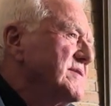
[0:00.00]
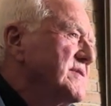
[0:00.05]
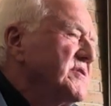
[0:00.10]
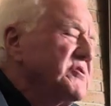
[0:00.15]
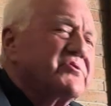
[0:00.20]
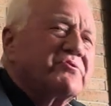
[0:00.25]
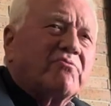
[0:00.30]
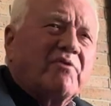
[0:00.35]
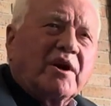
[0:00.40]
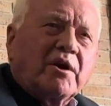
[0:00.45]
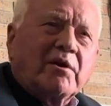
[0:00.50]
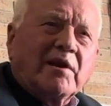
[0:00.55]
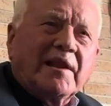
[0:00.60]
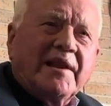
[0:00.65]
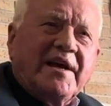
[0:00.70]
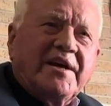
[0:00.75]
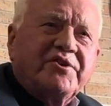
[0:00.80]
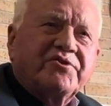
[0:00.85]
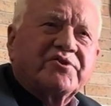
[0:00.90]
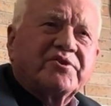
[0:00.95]
It's
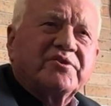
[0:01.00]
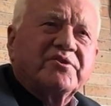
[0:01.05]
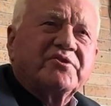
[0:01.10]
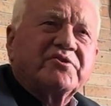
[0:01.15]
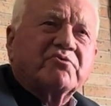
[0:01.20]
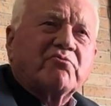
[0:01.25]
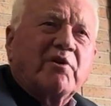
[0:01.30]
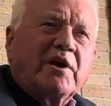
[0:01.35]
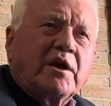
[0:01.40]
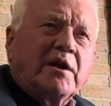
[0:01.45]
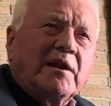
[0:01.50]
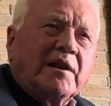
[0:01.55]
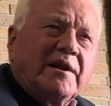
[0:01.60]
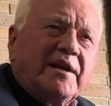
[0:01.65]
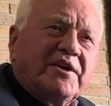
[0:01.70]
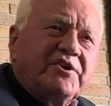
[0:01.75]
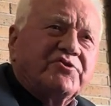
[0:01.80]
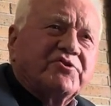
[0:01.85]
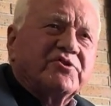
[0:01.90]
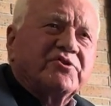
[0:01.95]
regulations,
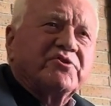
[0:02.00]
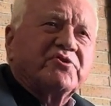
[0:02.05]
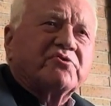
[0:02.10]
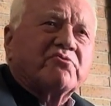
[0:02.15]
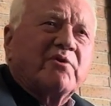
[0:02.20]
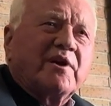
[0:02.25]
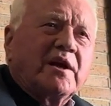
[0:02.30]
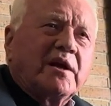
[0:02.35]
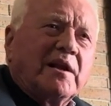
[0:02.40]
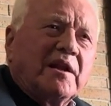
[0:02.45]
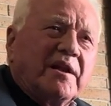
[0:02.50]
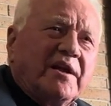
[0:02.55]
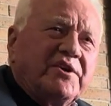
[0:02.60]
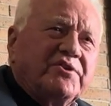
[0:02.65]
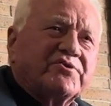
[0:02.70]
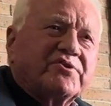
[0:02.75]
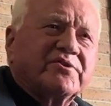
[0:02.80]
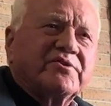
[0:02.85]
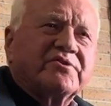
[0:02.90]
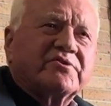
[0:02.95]
regulations,
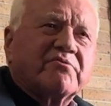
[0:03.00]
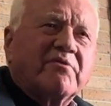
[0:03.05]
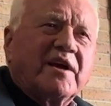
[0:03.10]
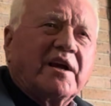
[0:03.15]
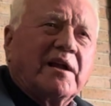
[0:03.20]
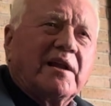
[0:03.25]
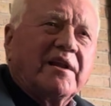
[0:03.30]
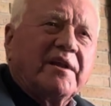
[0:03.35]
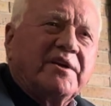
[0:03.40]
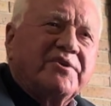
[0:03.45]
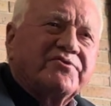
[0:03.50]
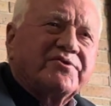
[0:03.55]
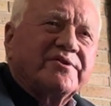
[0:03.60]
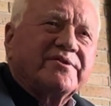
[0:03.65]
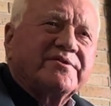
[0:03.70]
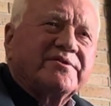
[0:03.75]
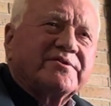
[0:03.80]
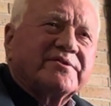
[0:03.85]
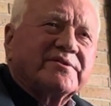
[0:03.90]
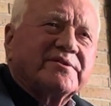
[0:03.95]
regulations,
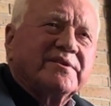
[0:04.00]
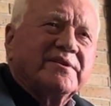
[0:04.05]
regulations.